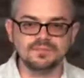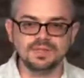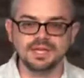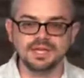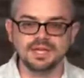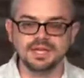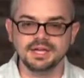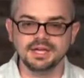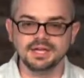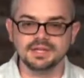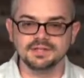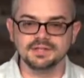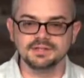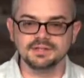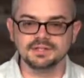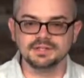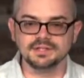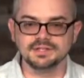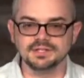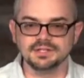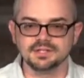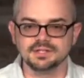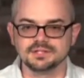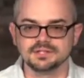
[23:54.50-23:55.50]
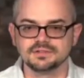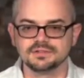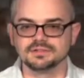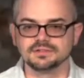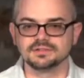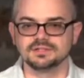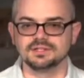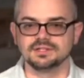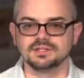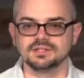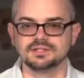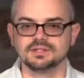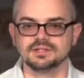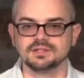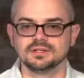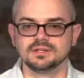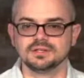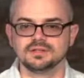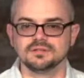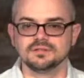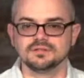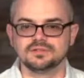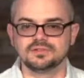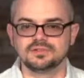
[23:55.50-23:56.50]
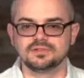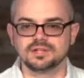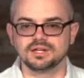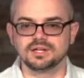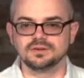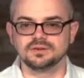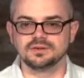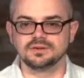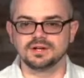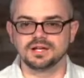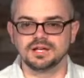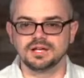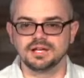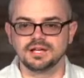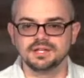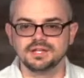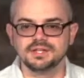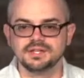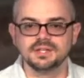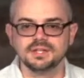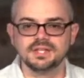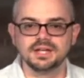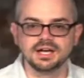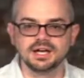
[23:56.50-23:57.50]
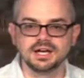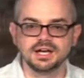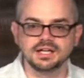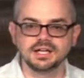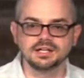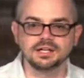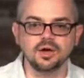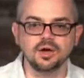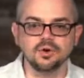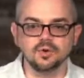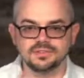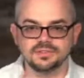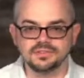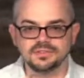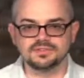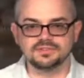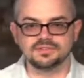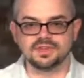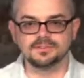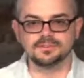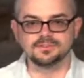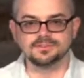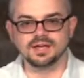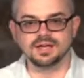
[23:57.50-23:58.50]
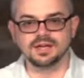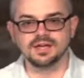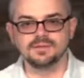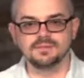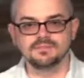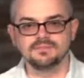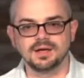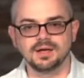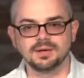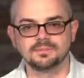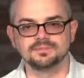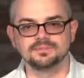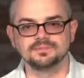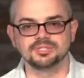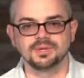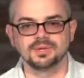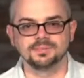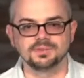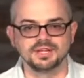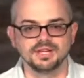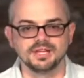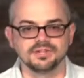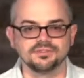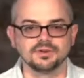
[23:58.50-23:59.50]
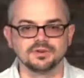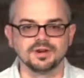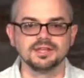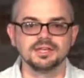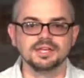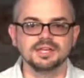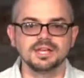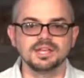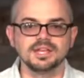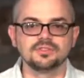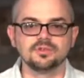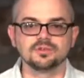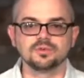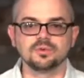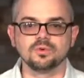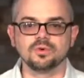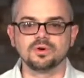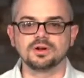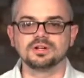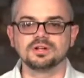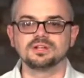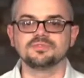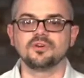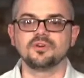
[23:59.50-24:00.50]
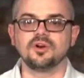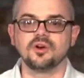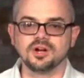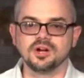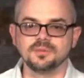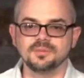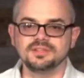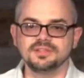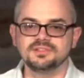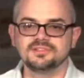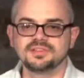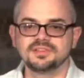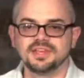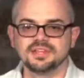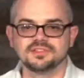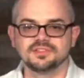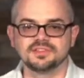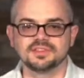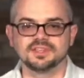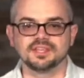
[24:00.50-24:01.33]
And it is, let's see, Zechariah 9. Oh, I'm jumping ahead. Sorry. The Lord of armies says